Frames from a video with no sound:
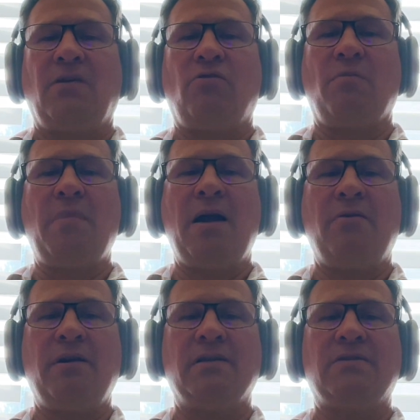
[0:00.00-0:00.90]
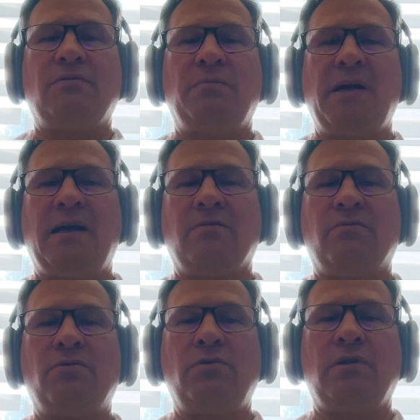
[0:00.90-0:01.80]
Grammarians will make a
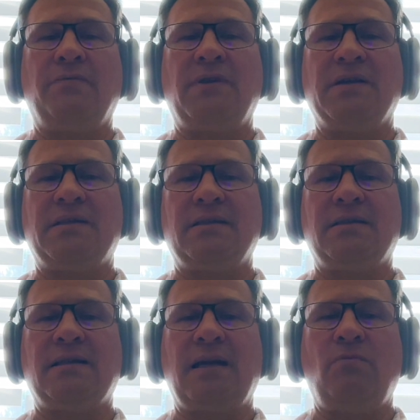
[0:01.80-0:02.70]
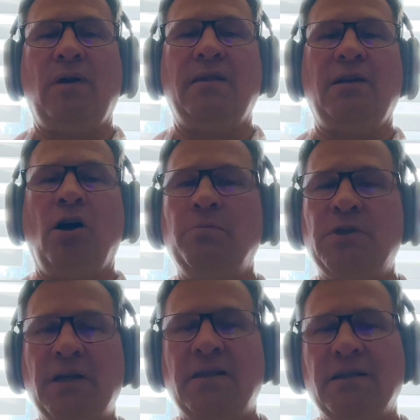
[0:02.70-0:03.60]
rule of this and say when the
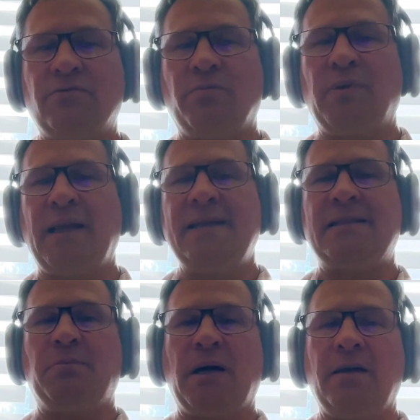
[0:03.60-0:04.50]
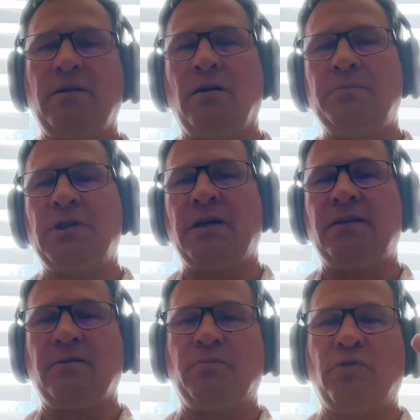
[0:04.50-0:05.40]
object is replaced by an
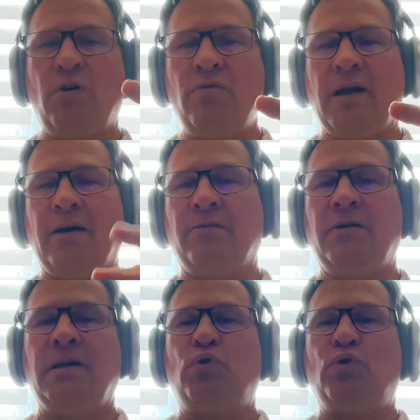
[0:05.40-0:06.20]
object pronoun,